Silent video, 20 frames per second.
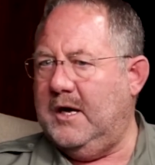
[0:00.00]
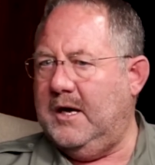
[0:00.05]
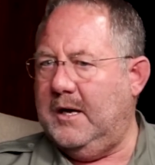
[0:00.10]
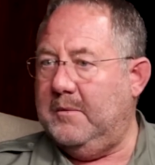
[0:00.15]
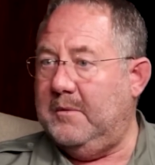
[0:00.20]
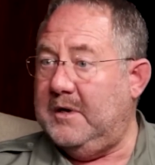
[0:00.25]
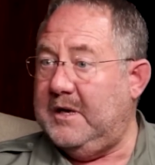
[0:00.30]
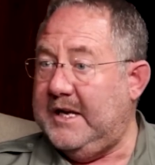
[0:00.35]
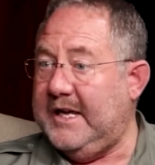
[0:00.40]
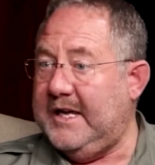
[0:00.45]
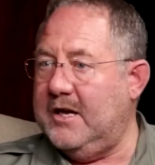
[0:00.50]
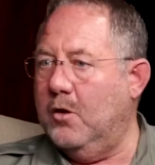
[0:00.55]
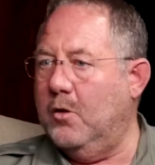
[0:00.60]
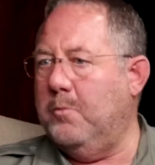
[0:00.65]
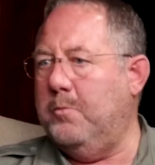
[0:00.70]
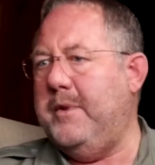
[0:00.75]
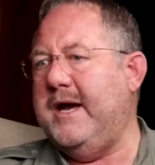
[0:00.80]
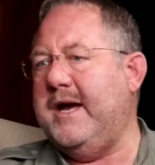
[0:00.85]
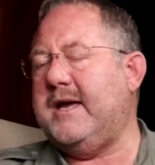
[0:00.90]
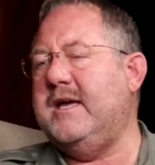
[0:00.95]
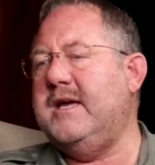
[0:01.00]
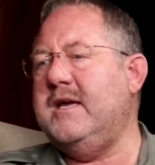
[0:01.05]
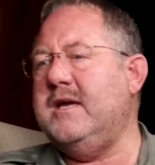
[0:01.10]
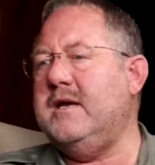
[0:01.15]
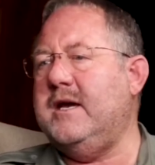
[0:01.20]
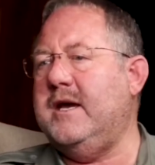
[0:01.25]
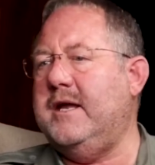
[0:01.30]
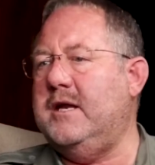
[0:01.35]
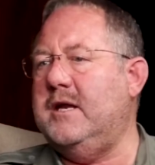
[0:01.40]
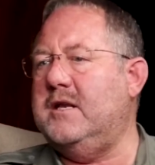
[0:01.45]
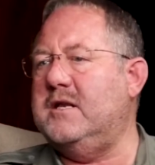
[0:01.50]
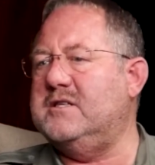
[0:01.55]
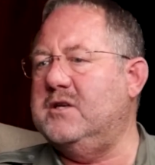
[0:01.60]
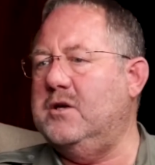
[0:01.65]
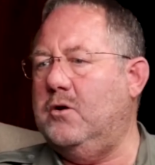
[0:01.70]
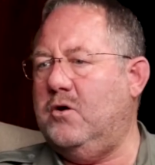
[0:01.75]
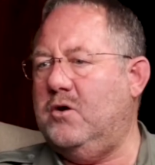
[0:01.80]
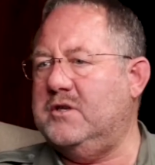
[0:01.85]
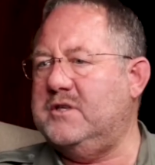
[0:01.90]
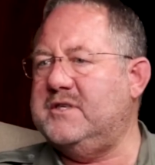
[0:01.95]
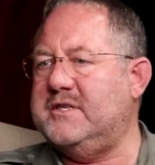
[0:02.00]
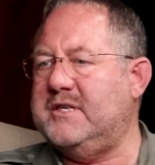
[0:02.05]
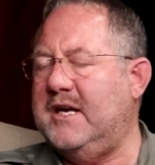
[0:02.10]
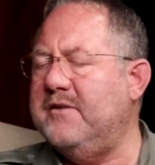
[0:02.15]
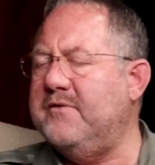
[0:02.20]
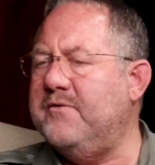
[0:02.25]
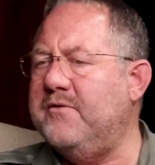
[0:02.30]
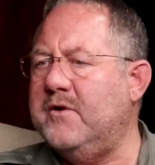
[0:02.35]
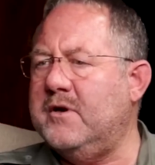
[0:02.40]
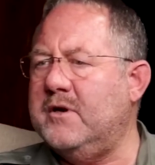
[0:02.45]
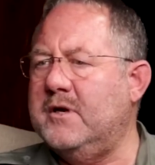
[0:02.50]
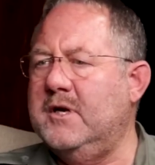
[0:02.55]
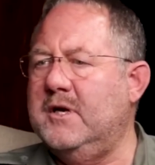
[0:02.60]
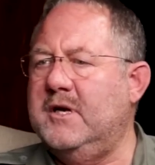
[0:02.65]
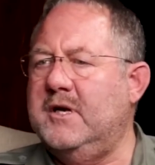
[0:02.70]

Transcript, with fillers: legal backing and it's a lot safer